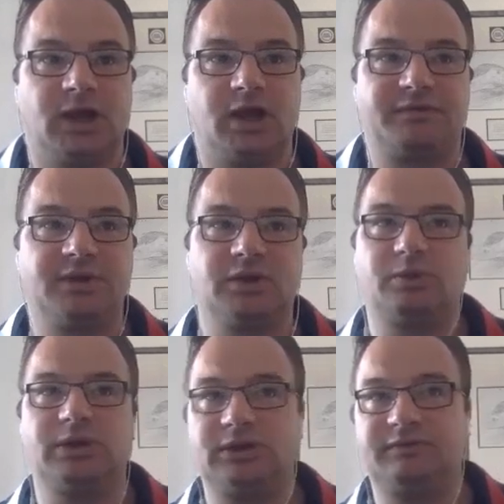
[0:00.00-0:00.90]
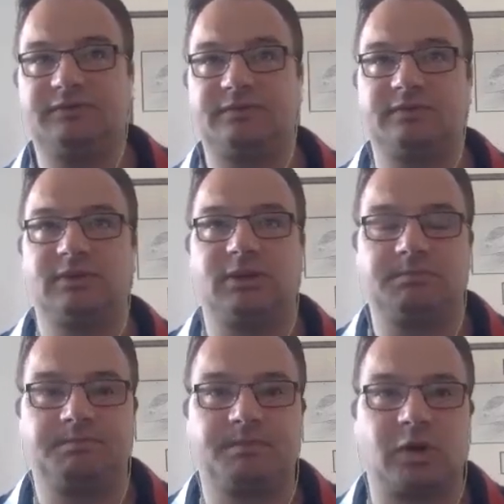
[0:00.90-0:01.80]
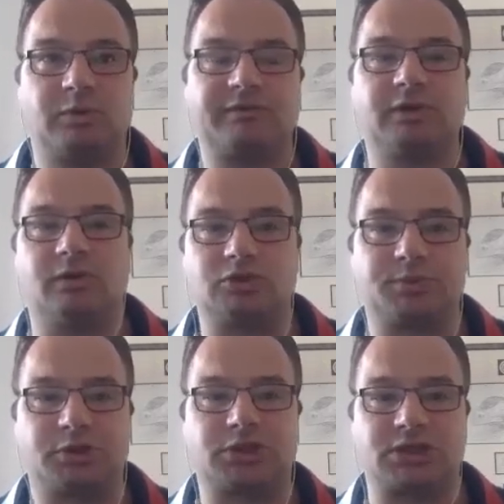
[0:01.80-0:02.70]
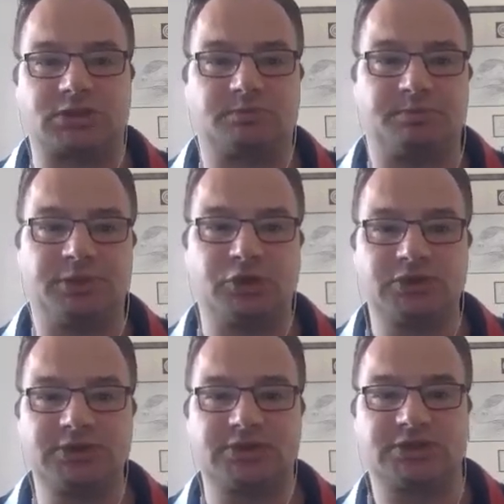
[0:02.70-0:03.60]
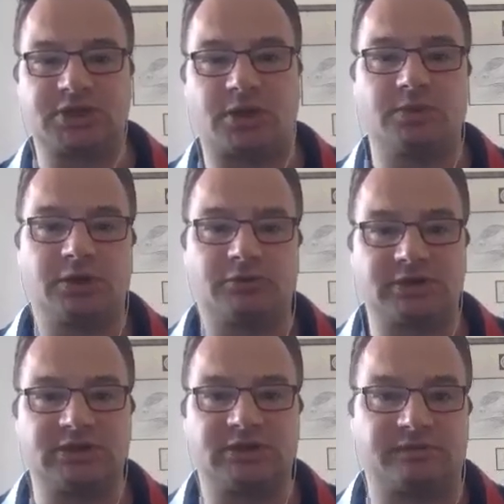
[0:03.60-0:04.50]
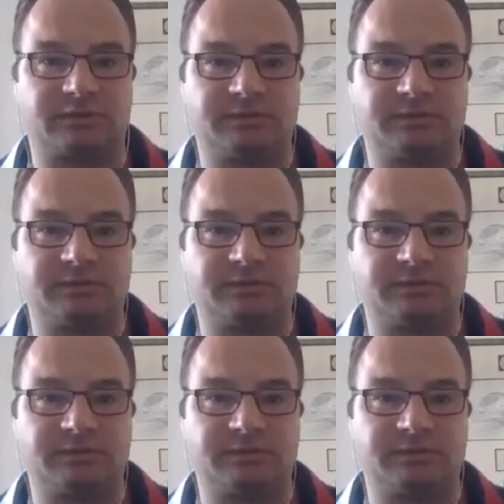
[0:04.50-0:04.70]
I think with a launch project, because it's so aggressive,